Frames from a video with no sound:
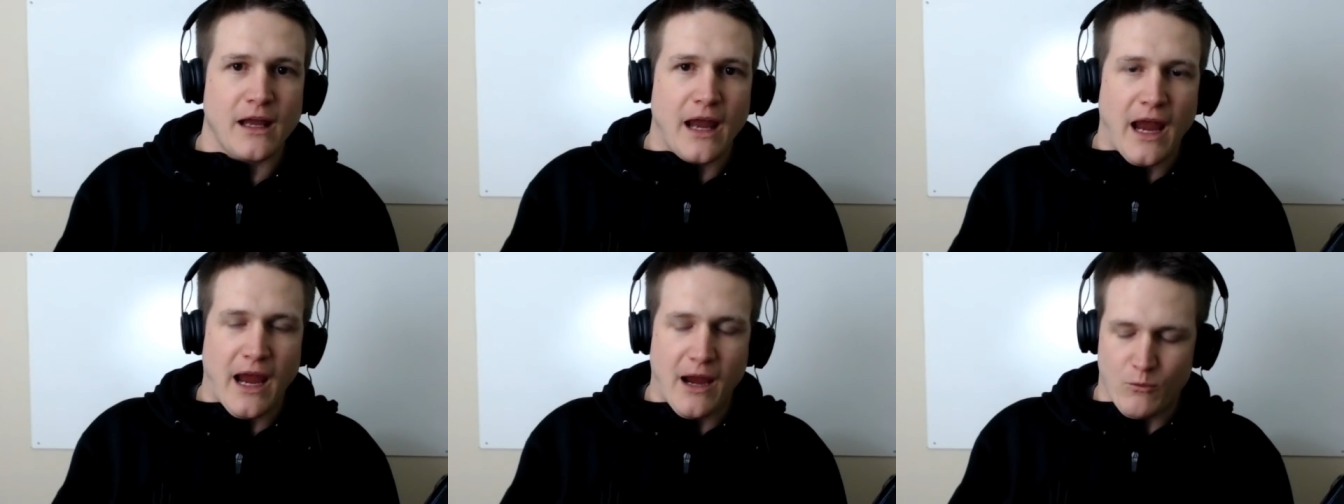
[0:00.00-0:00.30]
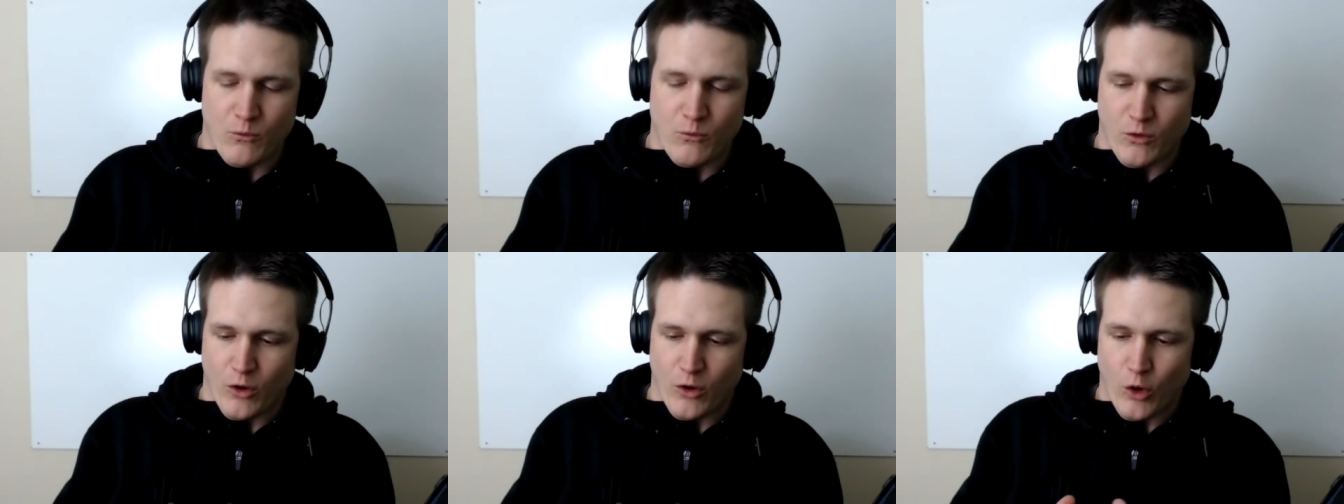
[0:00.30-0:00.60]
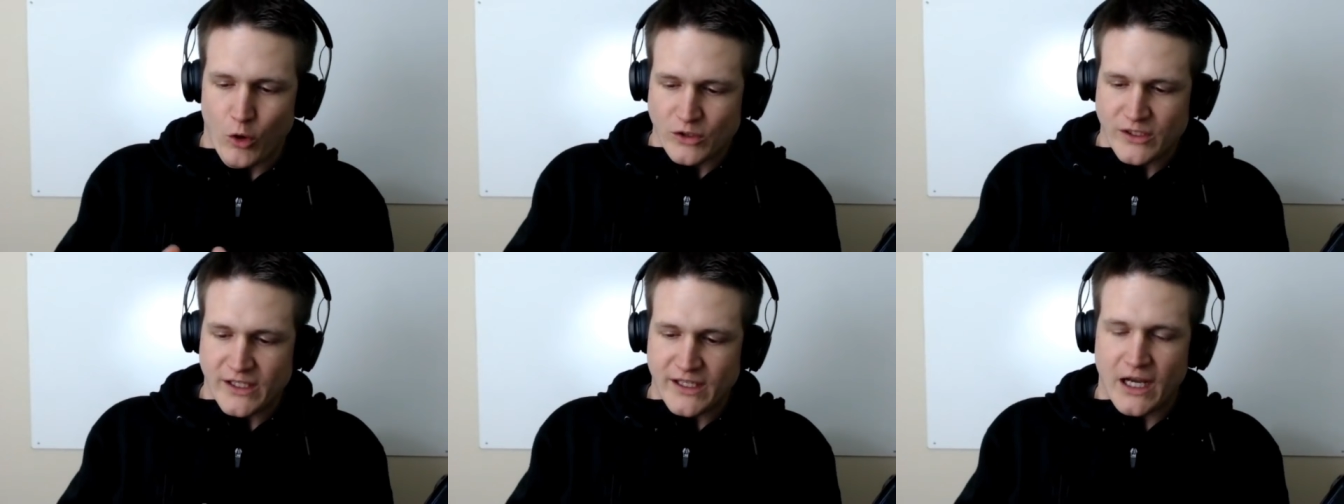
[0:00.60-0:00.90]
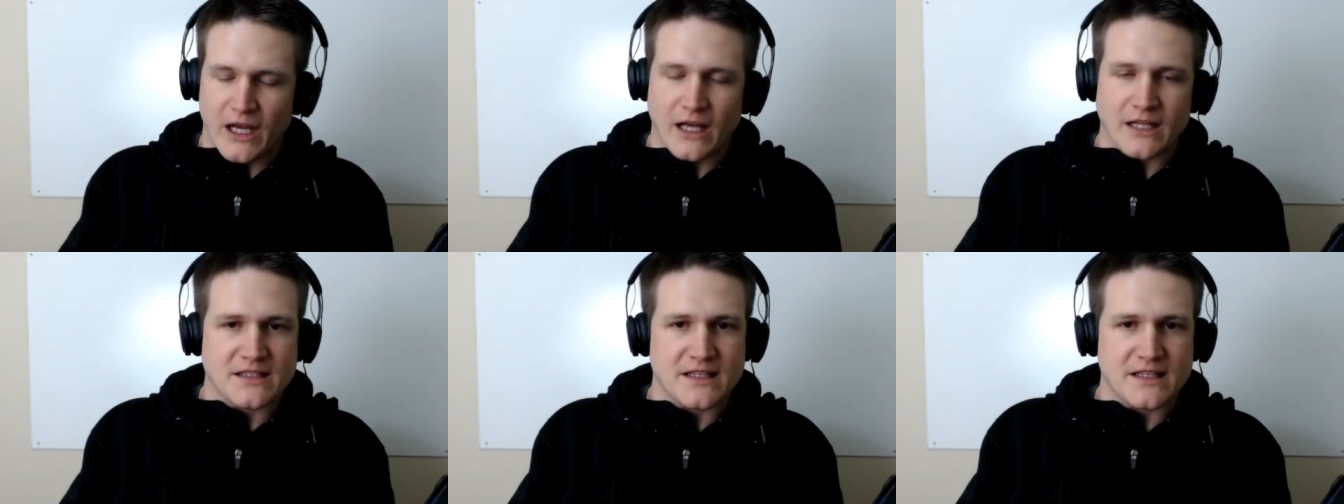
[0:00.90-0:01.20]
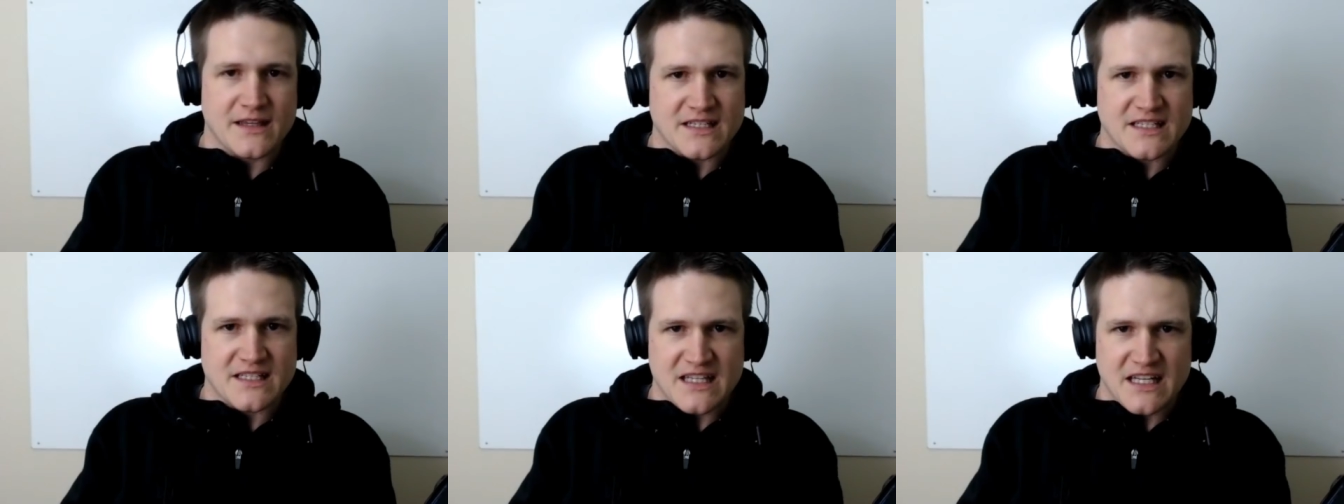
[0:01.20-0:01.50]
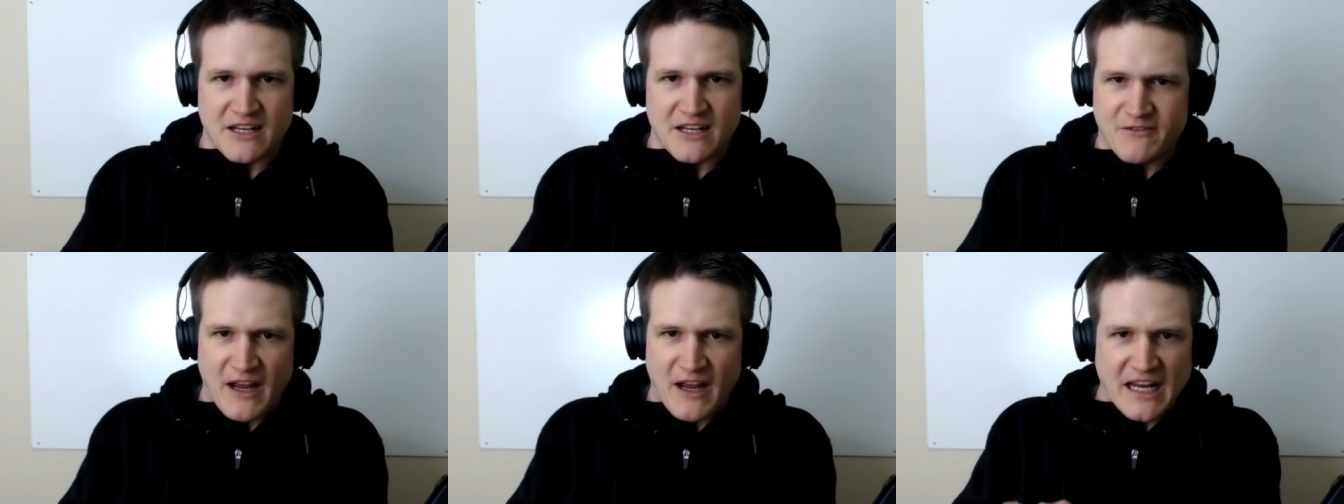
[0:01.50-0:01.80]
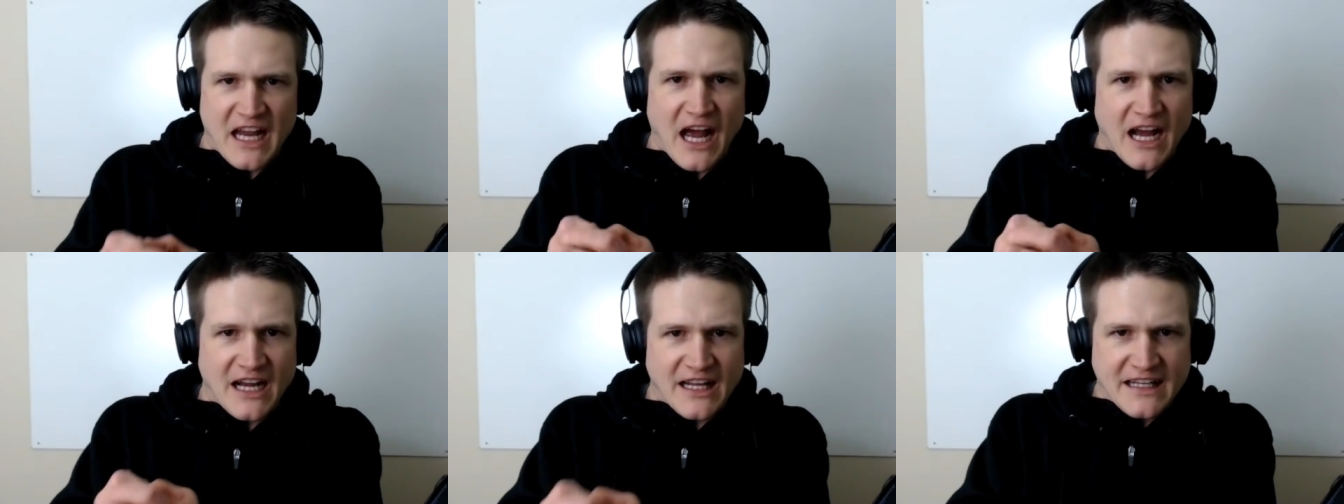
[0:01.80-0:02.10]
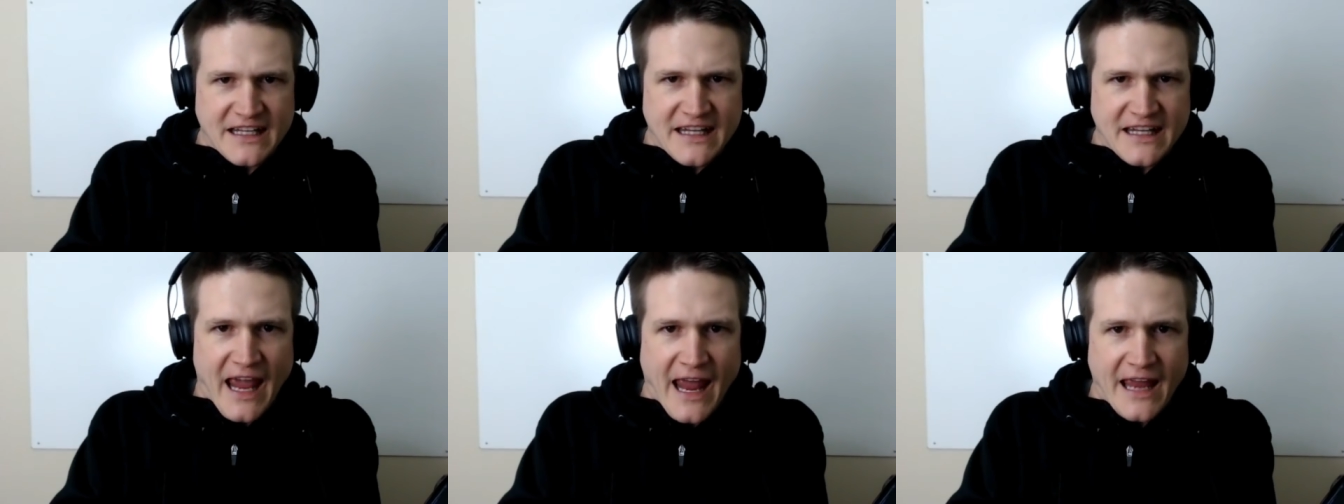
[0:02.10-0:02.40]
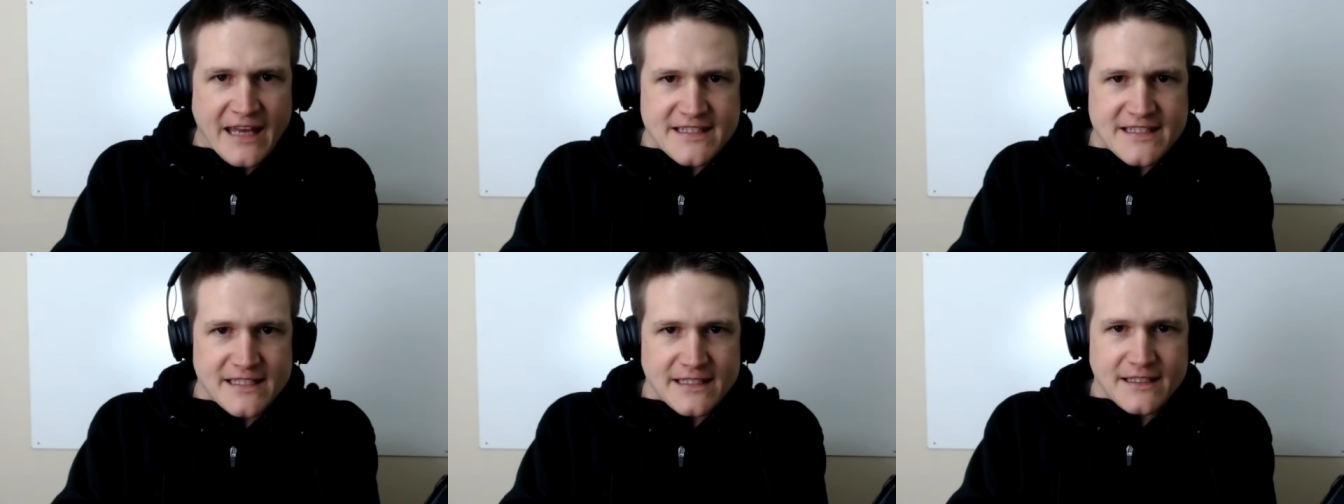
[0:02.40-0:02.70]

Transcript: and we're holding on to this thing of i gotta get